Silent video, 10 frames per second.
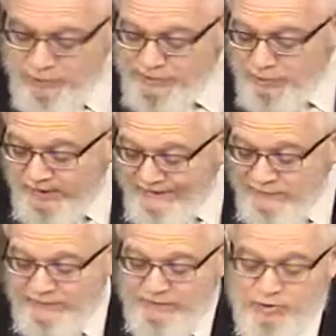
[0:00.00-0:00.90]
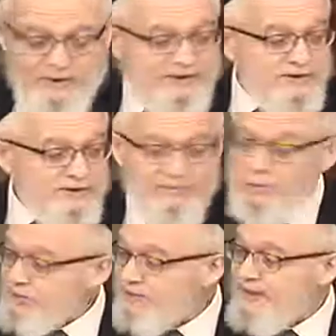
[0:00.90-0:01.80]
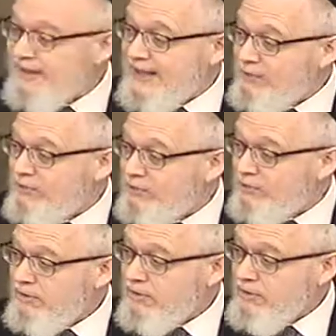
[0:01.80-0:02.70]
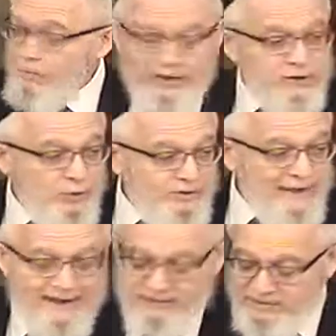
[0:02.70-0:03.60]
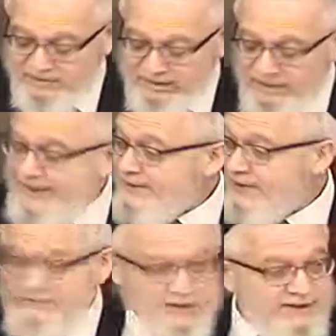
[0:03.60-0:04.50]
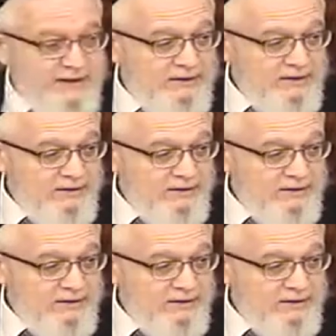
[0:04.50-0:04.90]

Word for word: whatever, if you transfer something which is inedible, what do you do with that? Again, you have to sell it.